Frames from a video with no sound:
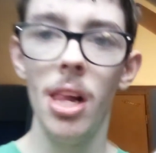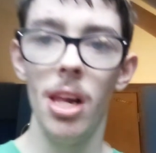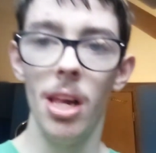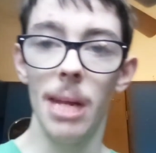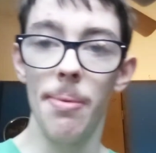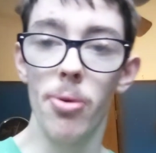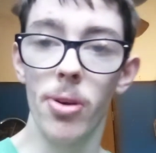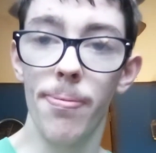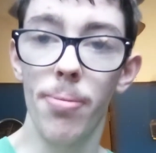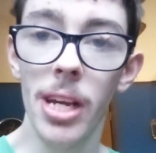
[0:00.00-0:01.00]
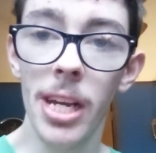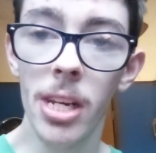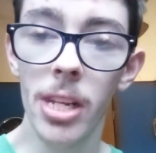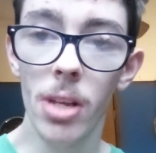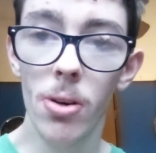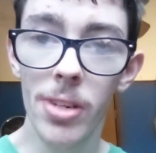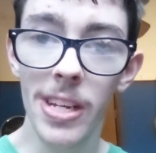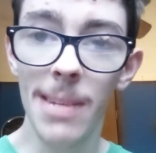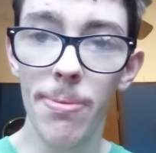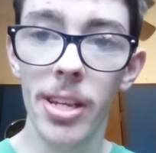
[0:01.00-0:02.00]
A lot of people complained in the old
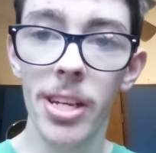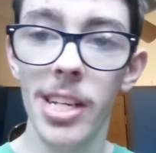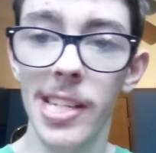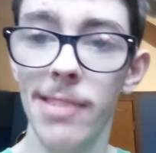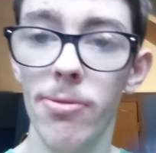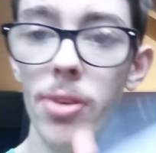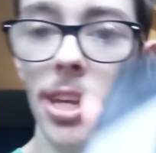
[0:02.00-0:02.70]
days because this would